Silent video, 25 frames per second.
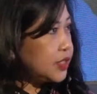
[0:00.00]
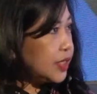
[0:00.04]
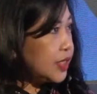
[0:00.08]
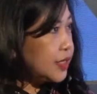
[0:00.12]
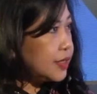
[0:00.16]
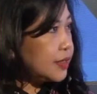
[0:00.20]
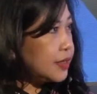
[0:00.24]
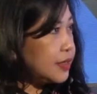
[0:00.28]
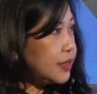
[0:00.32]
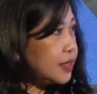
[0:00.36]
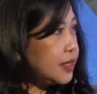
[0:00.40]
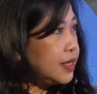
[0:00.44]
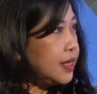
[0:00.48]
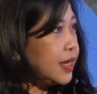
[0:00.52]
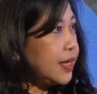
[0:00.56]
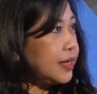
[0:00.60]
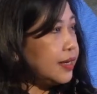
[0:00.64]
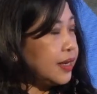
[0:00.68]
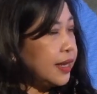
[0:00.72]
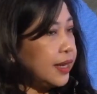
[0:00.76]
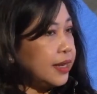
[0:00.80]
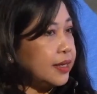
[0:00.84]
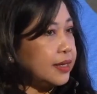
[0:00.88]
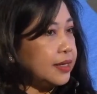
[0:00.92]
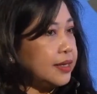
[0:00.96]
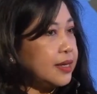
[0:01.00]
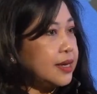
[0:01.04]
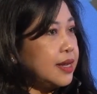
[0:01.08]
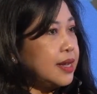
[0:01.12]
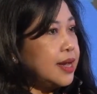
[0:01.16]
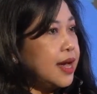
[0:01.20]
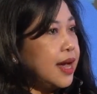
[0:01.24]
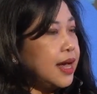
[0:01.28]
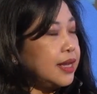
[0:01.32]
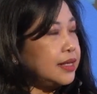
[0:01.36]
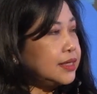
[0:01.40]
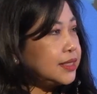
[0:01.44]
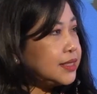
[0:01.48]
other, and
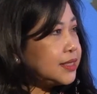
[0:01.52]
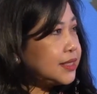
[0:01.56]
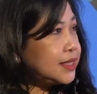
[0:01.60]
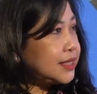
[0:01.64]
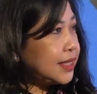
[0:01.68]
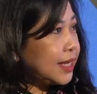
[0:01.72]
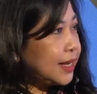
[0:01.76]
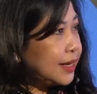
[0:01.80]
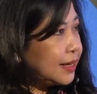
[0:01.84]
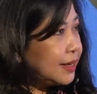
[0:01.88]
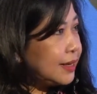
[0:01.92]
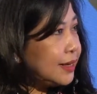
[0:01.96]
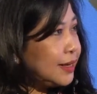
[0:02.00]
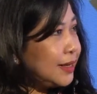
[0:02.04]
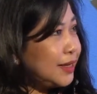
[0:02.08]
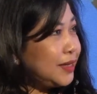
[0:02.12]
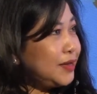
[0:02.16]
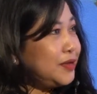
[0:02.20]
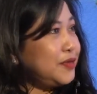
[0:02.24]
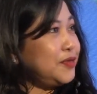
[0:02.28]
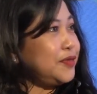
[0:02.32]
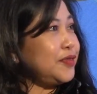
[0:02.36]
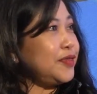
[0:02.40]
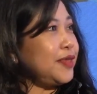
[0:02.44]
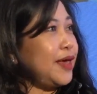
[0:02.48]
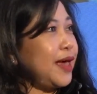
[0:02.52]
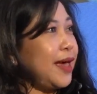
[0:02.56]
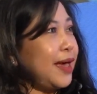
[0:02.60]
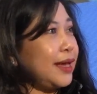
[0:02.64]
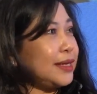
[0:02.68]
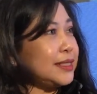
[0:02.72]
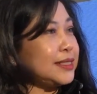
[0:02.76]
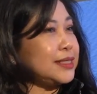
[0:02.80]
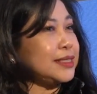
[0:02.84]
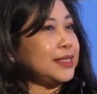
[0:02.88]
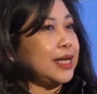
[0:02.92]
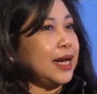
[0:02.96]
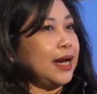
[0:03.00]
understanding
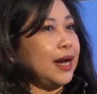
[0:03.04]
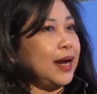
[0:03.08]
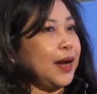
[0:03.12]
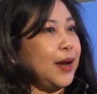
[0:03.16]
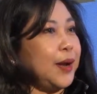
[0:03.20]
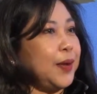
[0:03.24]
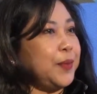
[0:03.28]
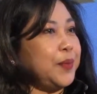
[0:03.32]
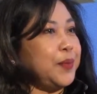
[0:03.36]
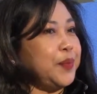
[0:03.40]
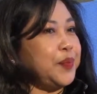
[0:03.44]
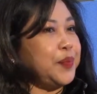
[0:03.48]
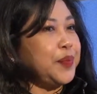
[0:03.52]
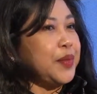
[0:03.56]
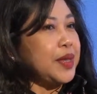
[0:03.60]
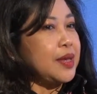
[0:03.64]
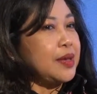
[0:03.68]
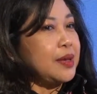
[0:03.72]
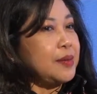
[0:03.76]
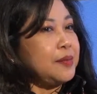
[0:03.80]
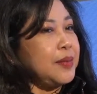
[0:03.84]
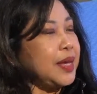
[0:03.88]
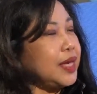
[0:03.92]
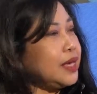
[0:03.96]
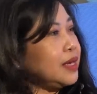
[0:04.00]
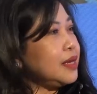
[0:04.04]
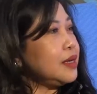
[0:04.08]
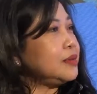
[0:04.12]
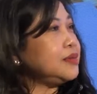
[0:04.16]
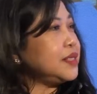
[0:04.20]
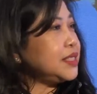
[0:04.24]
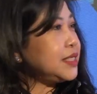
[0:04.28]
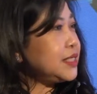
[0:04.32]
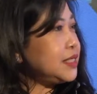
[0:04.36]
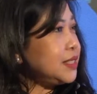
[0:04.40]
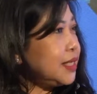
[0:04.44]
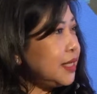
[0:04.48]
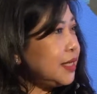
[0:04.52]
that making a
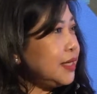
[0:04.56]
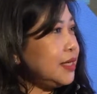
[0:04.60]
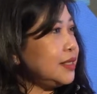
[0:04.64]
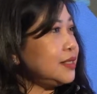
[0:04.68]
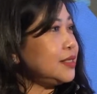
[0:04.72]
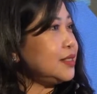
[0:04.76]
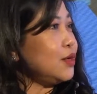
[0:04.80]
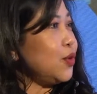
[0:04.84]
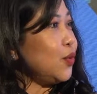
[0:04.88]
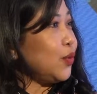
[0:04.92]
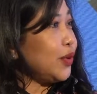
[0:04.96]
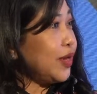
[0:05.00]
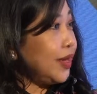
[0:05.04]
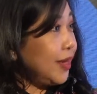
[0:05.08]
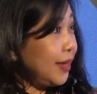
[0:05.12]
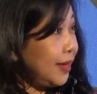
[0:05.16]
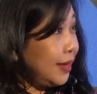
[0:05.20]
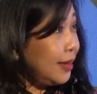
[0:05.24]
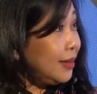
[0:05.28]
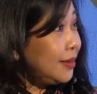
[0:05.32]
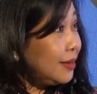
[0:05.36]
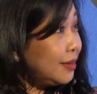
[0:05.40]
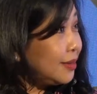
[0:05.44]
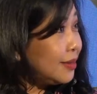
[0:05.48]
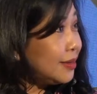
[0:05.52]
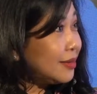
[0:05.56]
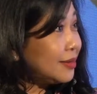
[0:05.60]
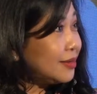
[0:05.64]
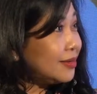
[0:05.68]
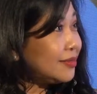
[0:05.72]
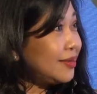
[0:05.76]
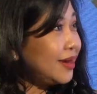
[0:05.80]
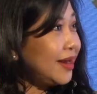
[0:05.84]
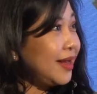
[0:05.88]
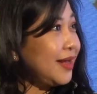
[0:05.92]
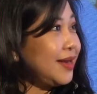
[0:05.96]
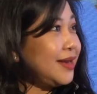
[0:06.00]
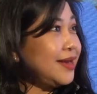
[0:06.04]
mistake is okay,
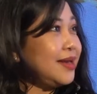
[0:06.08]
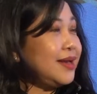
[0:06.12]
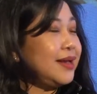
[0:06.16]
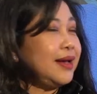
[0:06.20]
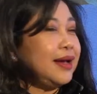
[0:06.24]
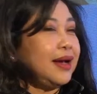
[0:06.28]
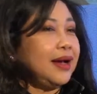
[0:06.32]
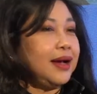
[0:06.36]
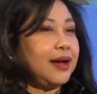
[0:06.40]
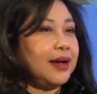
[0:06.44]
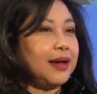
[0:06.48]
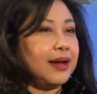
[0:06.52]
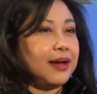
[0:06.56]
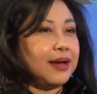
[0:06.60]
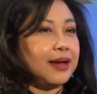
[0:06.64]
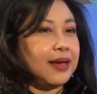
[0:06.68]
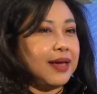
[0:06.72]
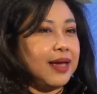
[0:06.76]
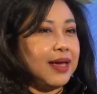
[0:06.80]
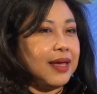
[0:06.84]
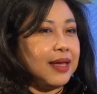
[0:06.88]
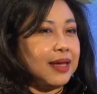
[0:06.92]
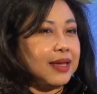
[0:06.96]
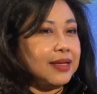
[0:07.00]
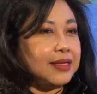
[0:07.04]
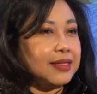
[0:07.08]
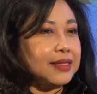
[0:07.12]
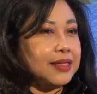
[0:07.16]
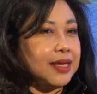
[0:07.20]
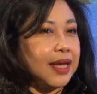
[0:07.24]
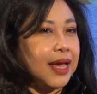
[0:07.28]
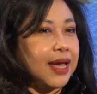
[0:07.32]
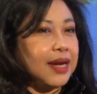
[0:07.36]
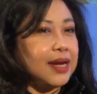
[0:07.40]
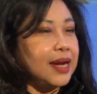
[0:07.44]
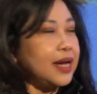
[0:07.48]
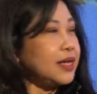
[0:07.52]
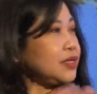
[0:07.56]
right? And
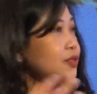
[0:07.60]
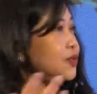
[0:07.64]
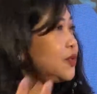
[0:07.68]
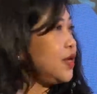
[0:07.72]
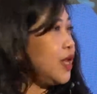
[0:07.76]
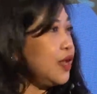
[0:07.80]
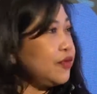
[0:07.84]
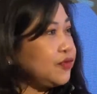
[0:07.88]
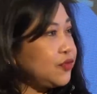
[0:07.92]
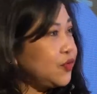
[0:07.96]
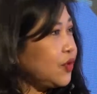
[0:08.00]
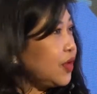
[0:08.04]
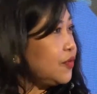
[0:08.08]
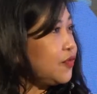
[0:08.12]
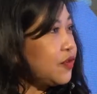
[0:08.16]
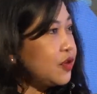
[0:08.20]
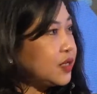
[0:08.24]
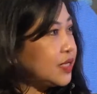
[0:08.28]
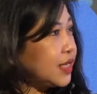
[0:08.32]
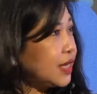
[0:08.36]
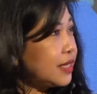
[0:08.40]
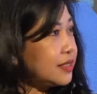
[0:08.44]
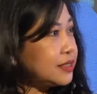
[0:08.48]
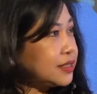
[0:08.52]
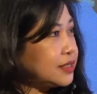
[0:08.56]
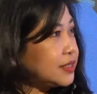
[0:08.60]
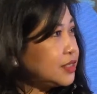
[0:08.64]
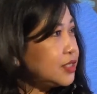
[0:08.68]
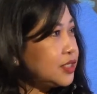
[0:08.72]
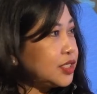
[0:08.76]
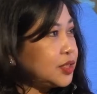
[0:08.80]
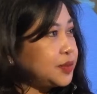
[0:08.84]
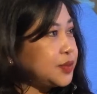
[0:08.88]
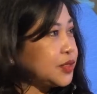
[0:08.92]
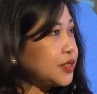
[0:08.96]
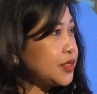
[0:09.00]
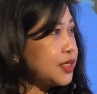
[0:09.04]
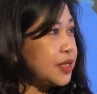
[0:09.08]
I don't have to have all the answers
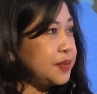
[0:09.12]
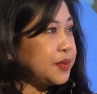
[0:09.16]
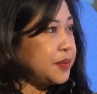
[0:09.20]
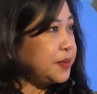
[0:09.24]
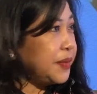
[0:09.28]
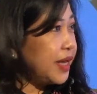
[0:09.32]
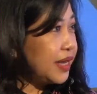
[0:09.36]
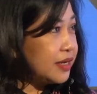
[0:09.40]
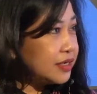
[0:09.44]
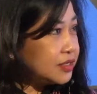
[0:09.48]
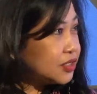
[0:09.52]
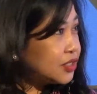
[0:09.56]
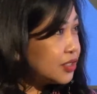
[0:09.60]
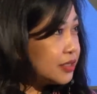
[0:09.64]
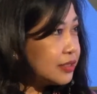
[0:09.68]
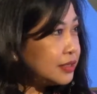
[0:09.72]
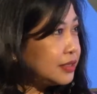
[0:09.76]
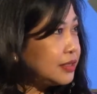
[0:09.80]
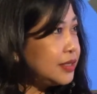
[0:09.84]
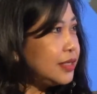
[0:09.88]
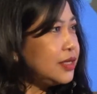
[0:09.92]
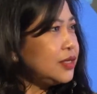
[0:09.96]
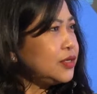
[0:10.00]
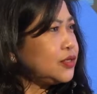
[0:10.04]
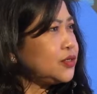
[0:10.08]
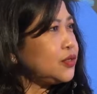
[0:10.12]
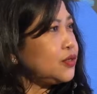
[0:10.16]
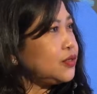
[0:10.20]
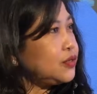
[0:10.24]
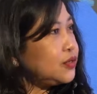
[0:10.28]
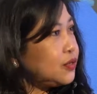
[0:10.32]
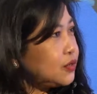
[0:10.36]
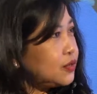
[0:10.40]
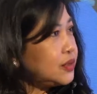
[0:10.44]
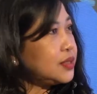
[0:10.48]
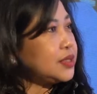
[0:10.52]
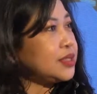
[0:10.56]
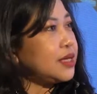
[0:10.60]
just because I'm a manager. So
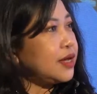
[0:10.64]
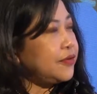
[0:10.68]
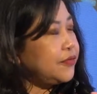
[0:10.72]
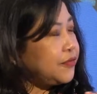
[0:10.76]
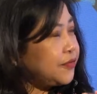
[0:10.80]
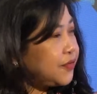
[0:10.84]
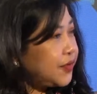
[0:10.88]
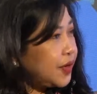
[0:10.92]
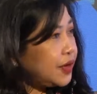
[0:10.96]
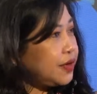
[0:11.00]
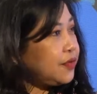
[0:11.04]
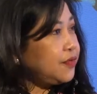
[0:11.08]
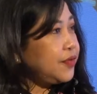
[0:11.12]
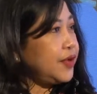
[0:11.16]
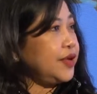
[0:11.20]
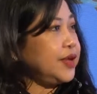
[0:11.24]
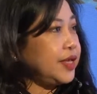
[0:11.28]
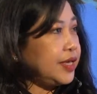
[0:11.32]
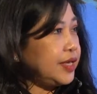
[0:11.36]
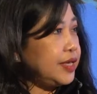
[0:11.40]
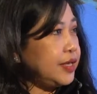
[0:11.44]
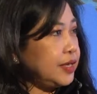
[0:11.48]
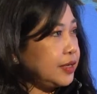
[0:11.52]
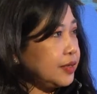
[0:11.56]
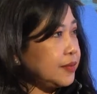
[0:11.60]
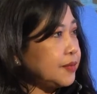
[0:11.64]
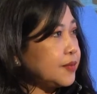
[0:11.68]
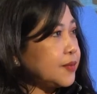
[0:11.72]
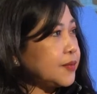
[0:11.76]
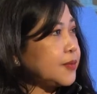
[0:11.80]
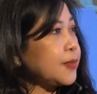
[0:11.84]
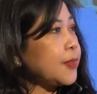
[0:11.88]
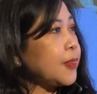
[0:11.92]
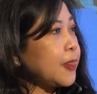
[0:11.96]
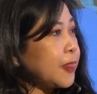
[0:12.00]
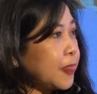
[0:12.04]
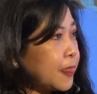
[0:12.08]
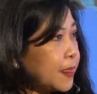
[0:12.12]
those are very, very key. To do it at the
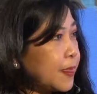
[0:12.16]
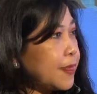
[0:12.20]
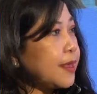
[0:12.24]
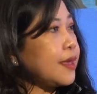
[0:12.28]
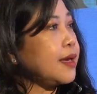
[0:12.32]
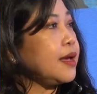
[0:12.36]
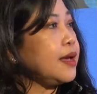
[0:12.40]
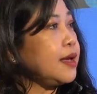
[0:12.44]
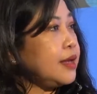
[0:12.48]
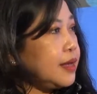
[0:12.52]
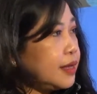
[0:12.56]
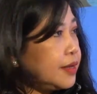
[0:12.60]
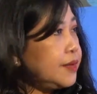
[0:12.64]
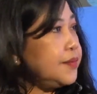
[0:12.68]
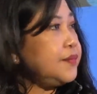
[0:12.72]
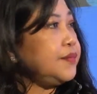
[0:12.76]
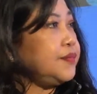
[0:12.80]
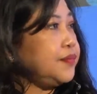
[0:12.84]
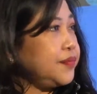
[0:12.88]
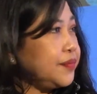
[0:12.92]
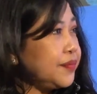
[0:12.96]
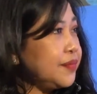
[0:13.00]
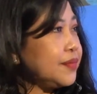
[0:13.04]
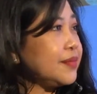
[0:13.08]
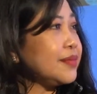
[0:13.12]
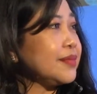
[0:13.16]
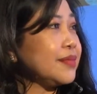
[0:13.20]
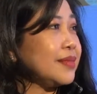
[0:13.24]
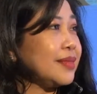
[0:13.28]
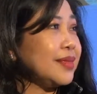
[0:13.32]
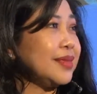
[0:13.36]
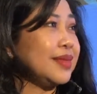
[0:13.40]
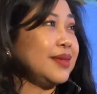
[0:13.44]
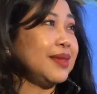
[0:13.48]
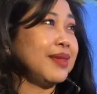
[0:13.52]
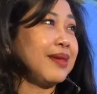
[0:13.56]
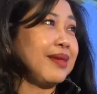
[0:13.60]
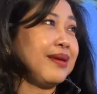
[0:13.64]
scale that you guys do, I got to
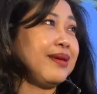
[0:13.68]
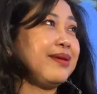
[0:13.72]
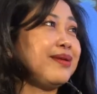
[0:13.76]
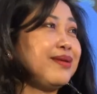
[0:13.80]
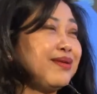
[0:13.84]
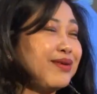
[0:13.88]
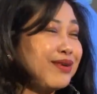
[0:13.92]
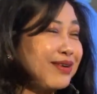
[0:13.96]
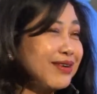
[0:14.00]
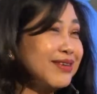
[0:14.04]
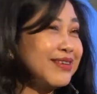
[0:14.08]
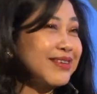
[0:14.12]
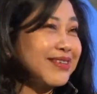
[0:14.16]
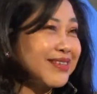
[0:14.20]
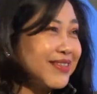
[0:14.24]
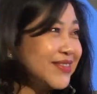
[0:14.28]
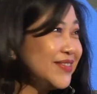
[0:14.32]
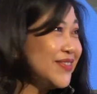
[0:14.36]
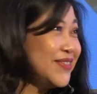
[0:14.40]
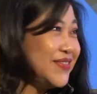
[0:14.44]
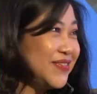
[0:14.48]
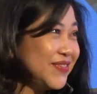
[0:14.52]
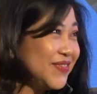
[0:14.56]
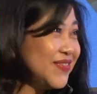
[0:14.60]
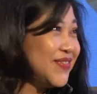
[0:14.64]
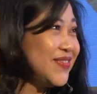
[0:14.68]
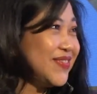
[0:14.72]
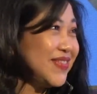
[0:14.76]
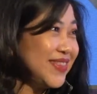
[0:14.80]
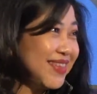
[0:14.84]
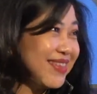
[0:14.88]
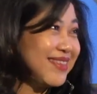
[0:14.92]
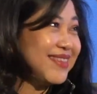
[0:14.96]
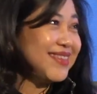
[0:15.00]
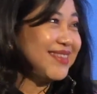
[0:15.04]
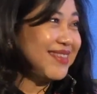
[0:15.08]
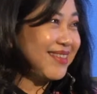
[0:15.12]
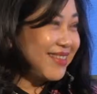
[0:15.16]
salute you guys. Well done.
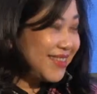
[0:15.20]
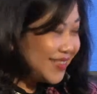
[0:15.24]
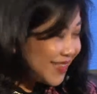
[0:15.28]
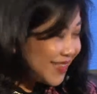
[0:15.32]
Really,